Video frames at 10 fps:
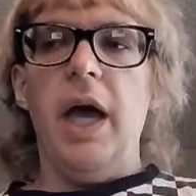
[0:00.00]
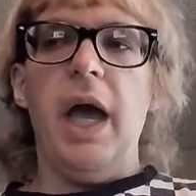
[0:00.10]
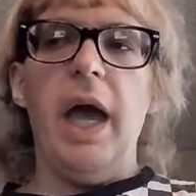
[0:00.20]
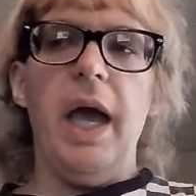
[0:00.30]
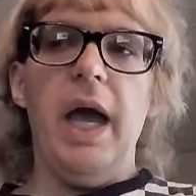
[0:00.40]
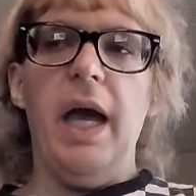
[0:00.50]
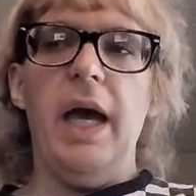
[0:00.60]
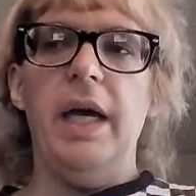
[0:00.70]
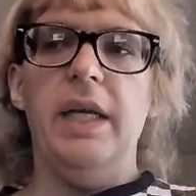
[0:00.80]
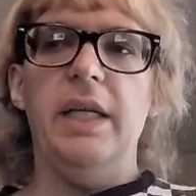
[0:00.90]

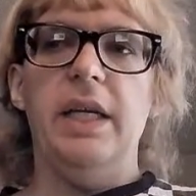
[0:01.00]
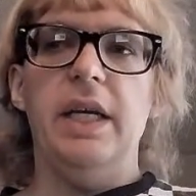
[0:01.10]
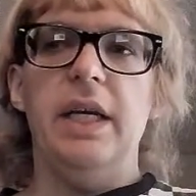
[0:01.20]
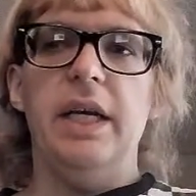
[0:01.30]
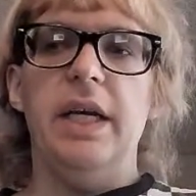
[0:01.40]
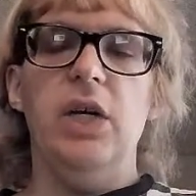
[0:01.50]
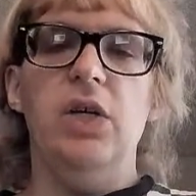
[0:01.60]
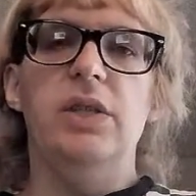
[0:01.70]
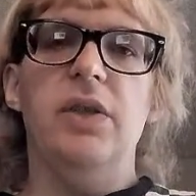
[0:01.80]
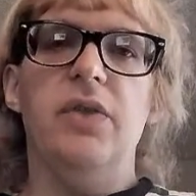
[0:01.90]
And
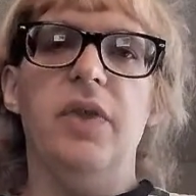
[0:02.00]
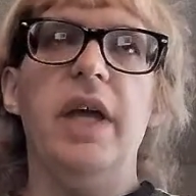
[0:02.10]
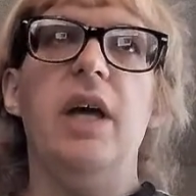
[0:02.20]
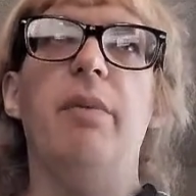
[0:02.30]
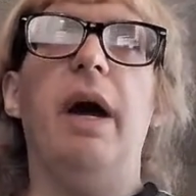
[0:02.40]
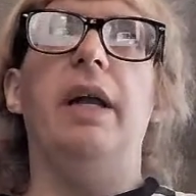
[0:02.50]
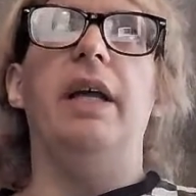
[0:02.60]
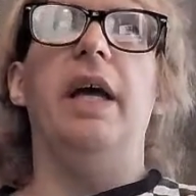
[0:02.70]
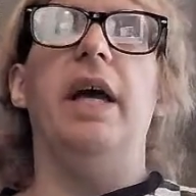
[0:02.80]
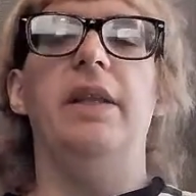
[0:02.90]
here's the thing about
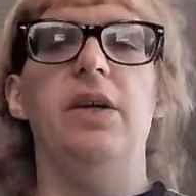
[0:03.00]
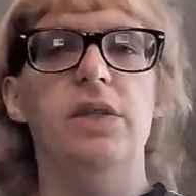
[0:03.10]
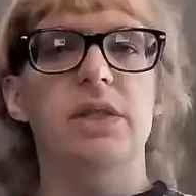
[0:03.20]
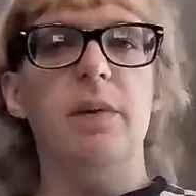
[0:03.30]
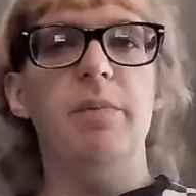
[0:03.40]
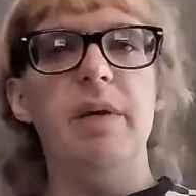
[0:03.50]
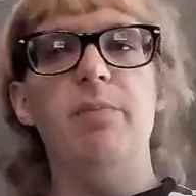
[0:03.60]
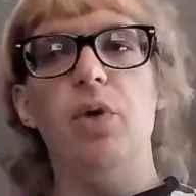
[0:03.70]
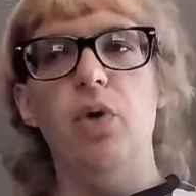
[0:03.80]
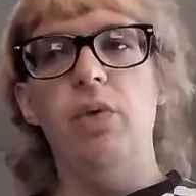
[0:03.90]
it, and there's some
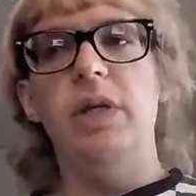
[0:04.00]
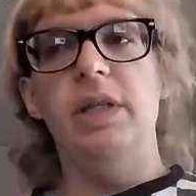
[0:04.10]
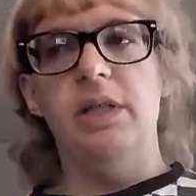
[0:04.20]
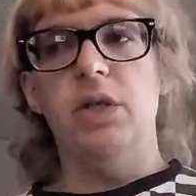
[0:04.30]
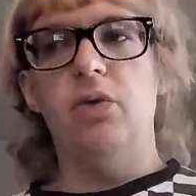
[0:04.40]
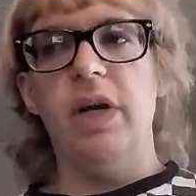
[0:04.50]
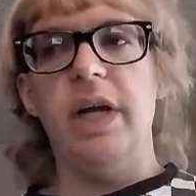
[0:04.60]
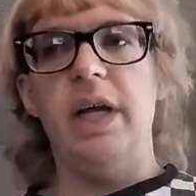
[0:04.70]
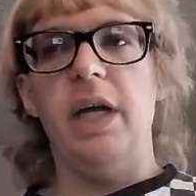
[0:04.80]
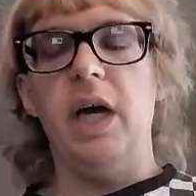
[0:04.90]
people who would
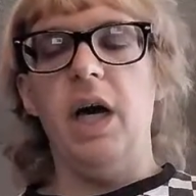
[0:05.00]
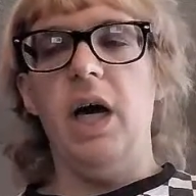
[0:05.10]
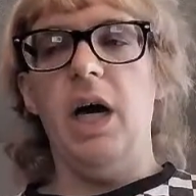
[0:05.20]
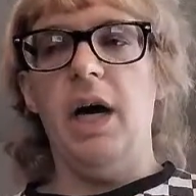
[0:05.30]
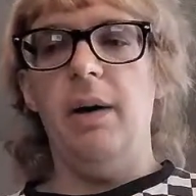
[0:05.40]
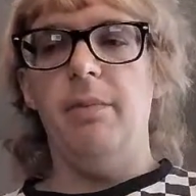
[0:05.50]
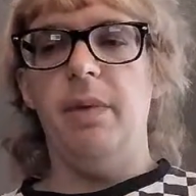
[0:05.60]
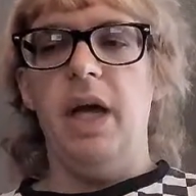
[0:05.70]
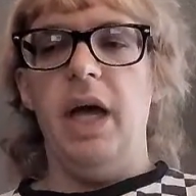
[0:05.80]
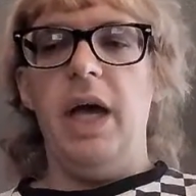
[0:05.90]
disagree.
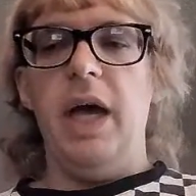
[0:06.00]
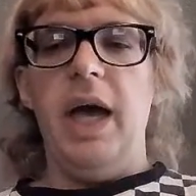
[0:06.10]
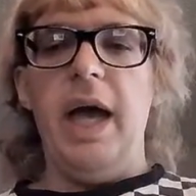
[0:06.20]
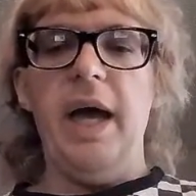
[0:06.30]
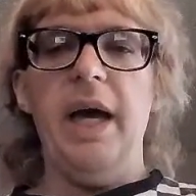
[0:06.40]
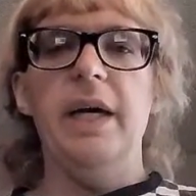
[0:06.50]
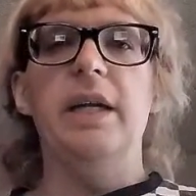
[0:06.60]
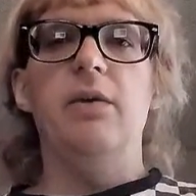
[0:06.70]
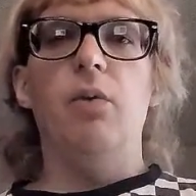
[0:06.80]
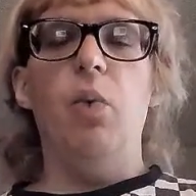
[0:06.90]

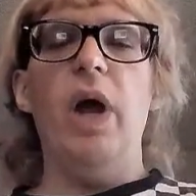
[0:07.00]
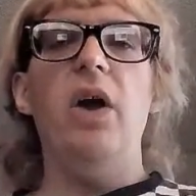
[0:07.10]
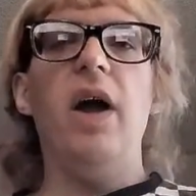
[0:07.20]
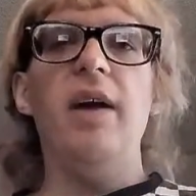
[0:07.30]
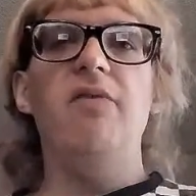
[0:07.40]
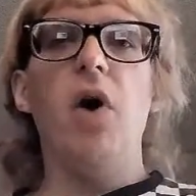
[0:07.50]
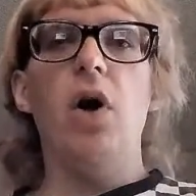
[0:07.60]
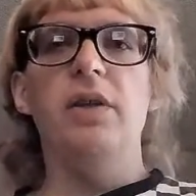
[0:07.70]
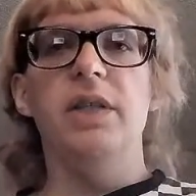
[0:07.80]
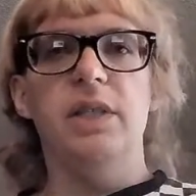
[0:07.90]
And where I
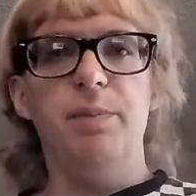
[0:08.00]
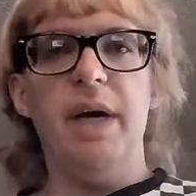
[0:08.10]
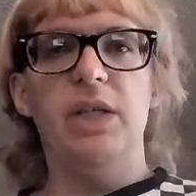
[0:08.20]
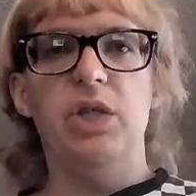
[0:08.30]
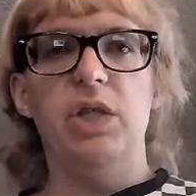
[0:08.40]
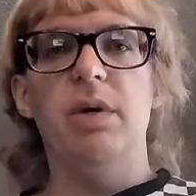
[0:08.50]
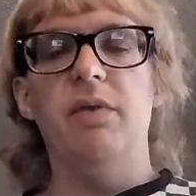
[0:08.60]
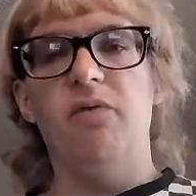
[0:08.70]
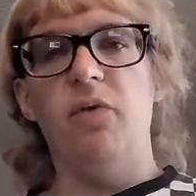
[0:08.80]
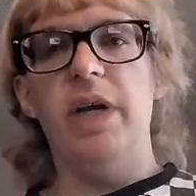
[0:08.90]
fall on the spectrum
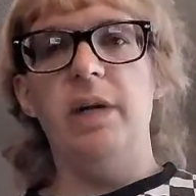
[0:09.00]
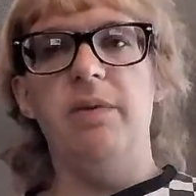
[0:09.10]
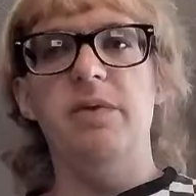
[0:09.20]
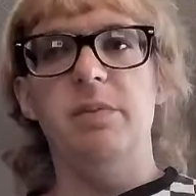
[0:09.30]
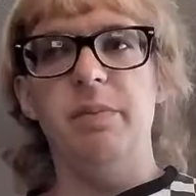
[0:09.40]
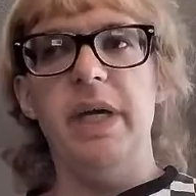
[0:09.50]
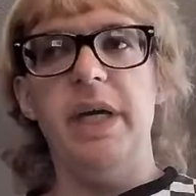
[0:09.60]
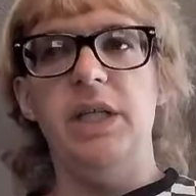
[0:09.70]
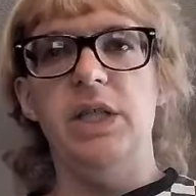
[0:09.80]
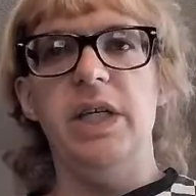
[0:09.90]
of freedom of
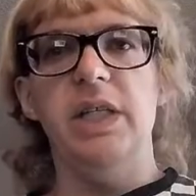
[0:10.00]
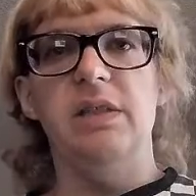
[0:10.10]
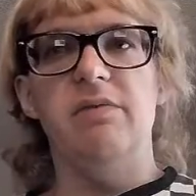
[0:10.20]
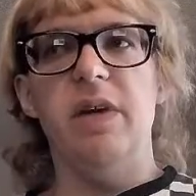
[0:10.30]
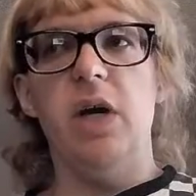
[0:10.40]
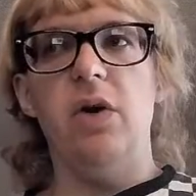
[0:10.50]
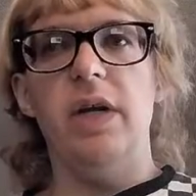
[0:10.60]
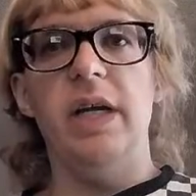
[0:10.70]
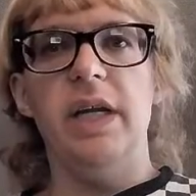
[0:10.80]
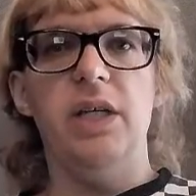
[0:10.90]
speech is
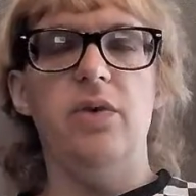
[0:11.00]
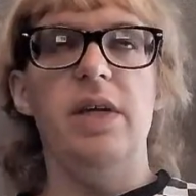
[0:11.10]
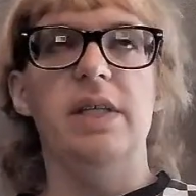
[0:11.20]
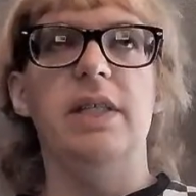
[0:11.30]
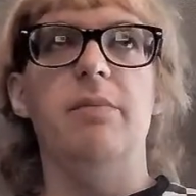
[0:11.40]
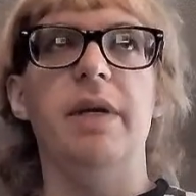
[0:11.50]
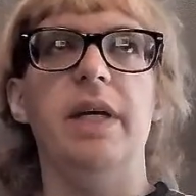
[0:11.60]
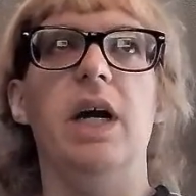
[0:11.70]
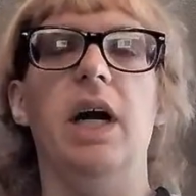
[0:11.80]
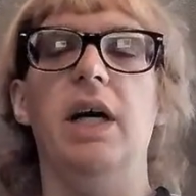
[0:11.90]
very interesting
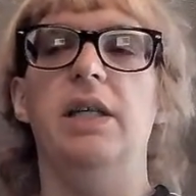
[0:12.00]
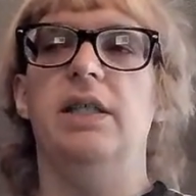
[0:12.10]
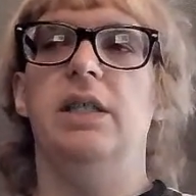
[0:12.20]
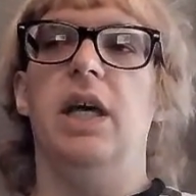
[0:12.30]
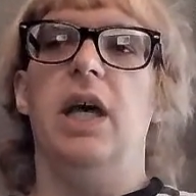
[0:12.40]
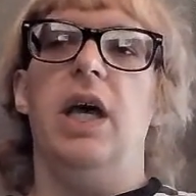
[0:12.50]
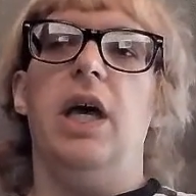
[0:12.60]
because